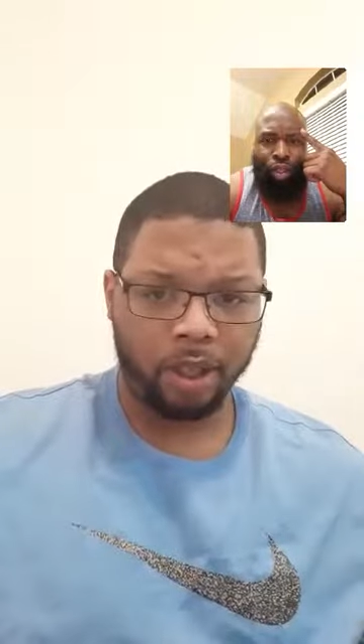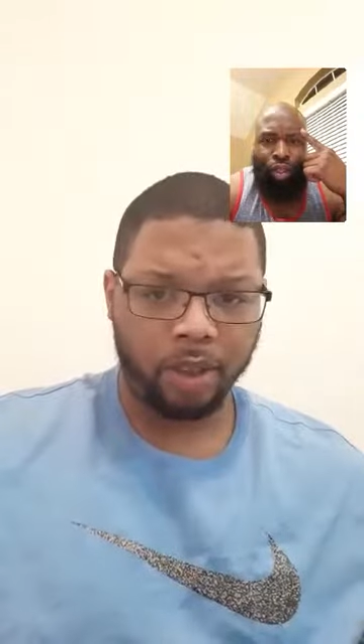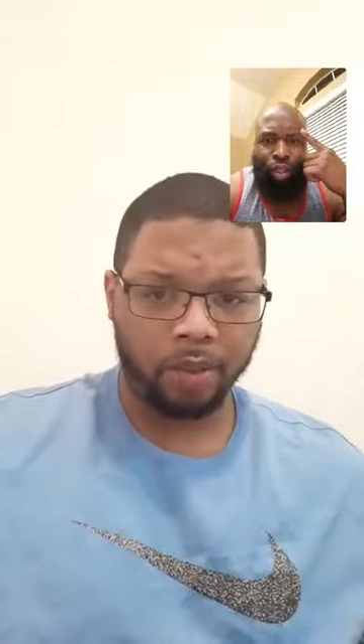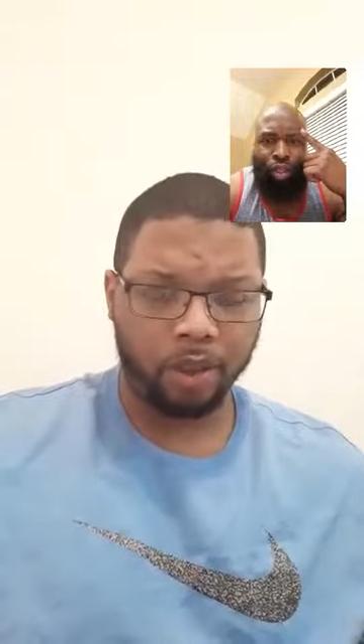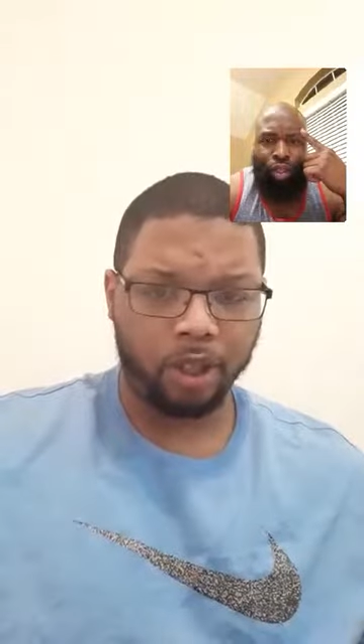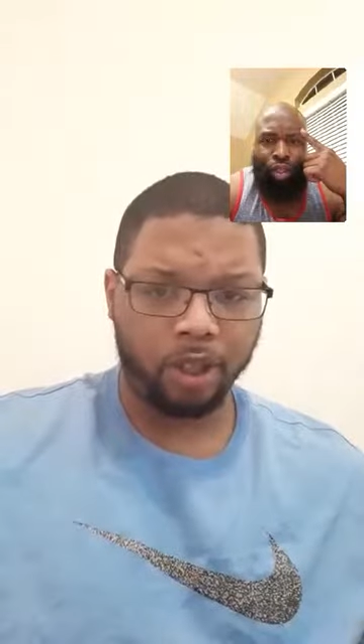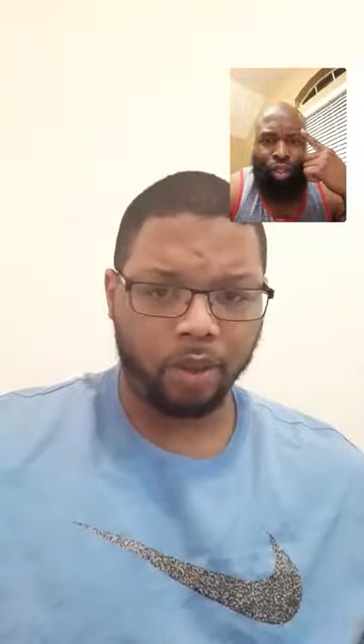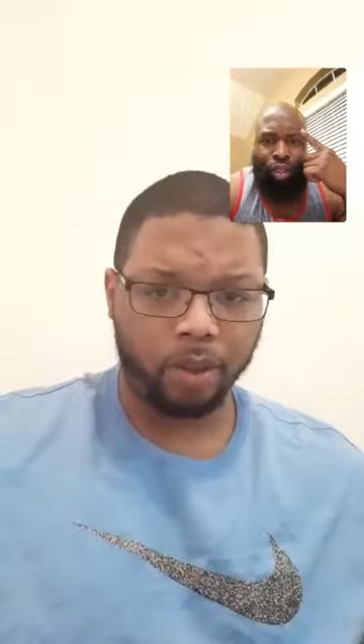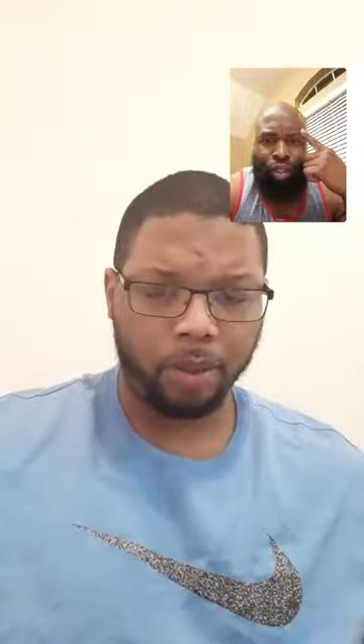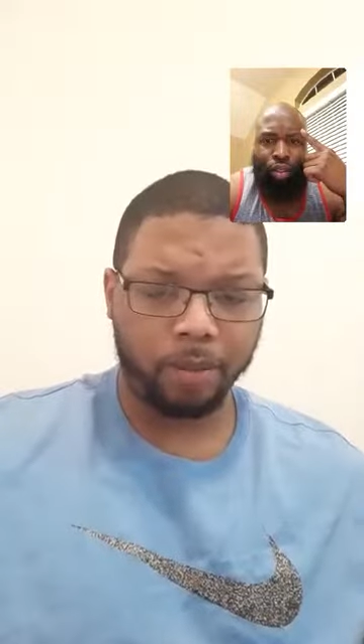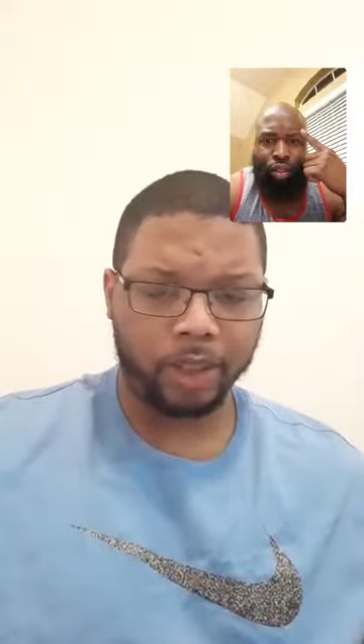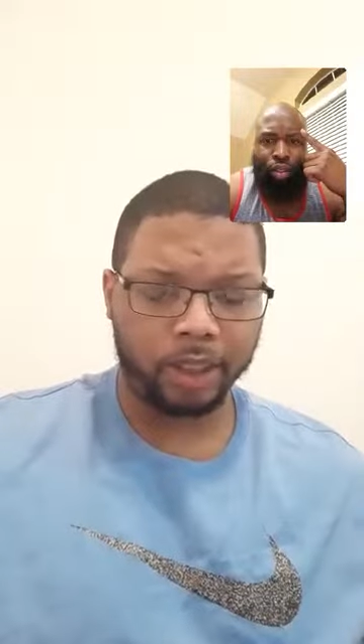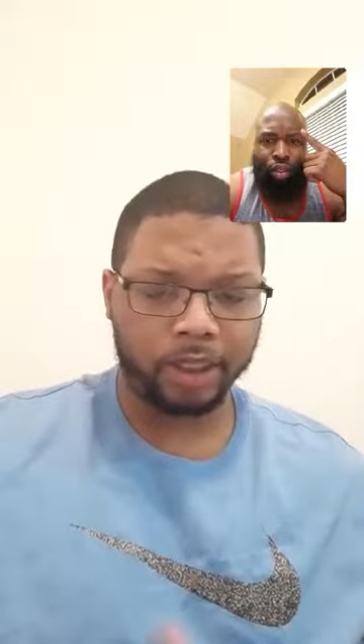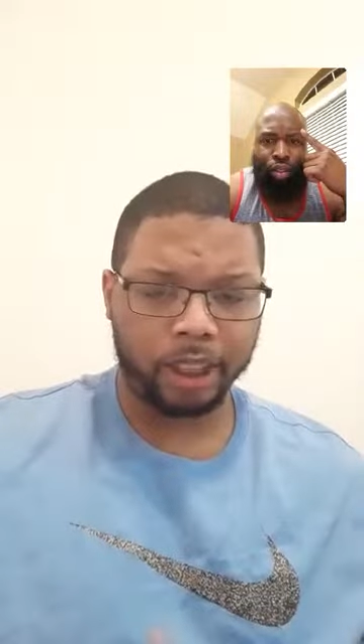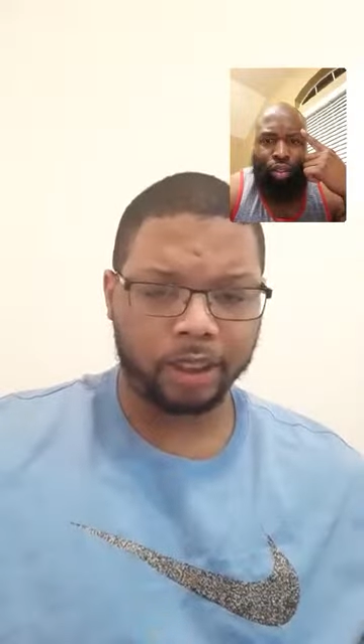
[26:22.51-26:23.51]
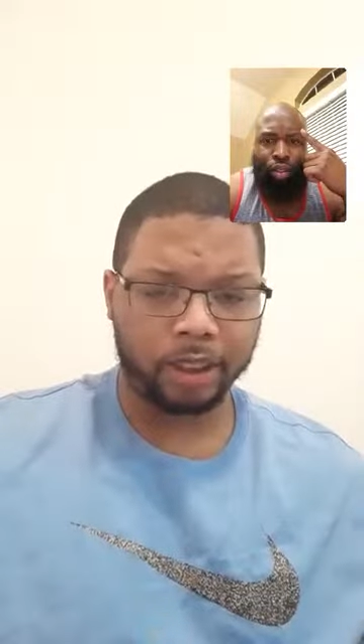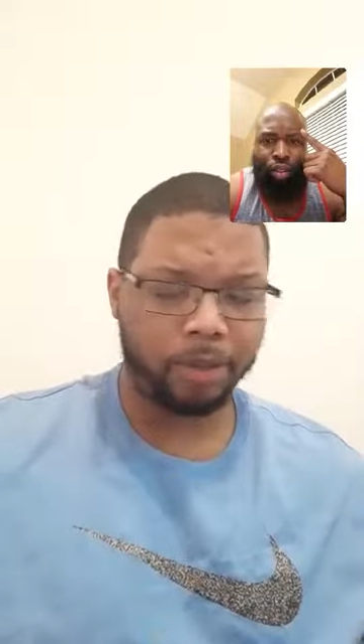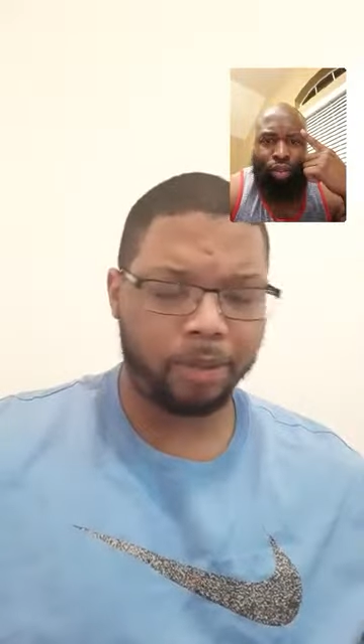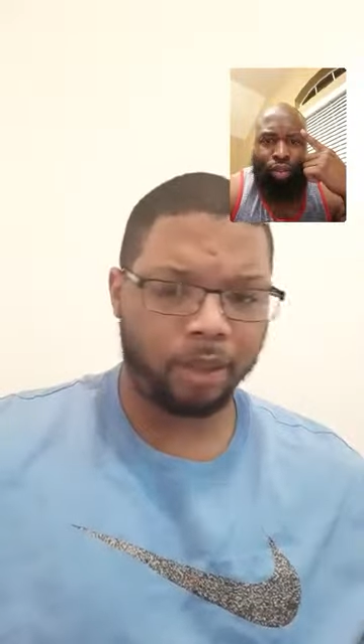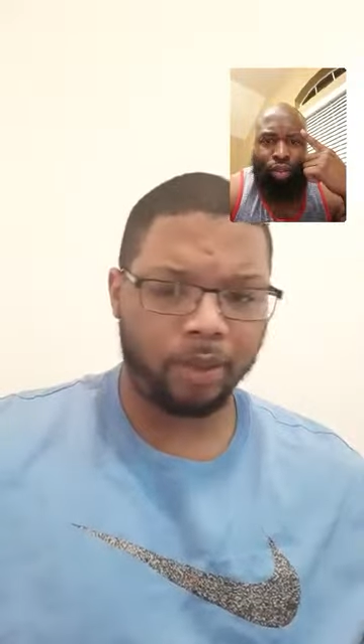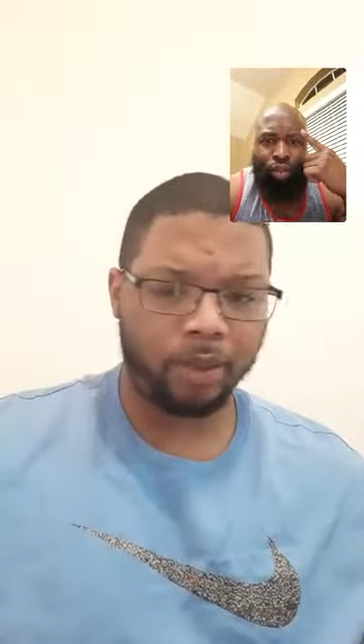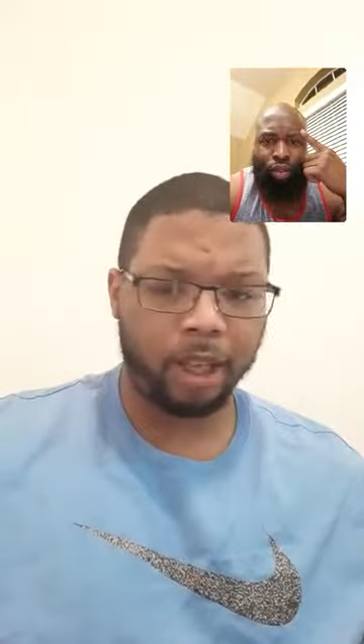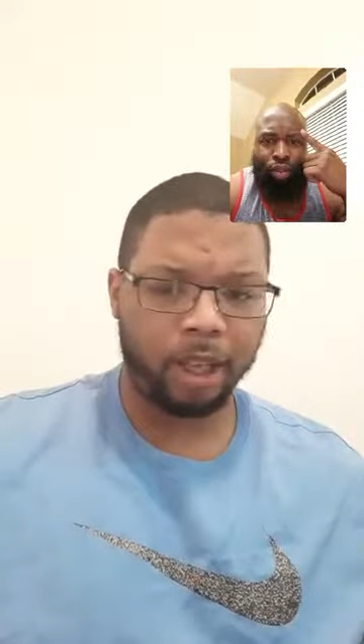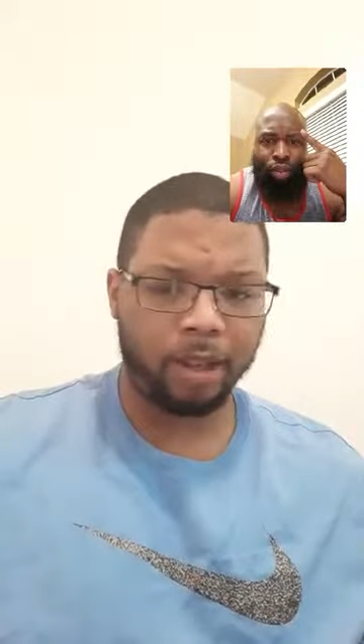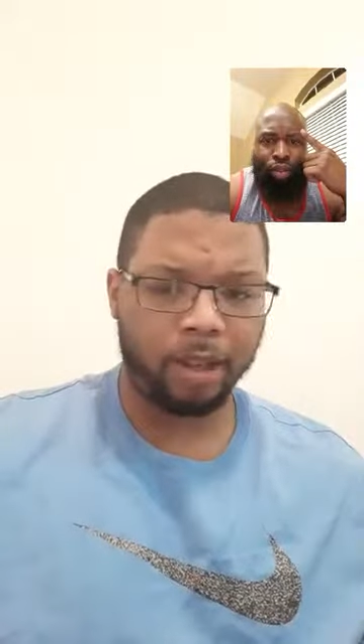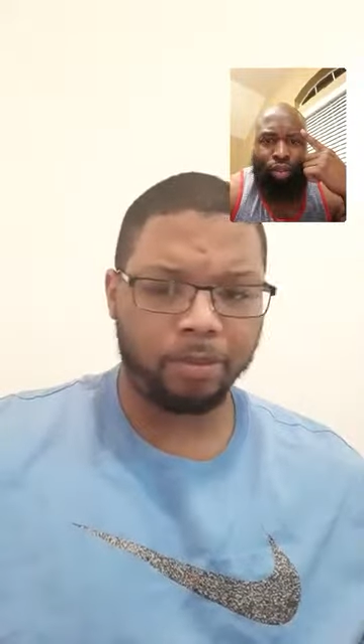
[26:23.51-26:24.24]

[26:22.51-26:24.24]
woman that's not sleeping around,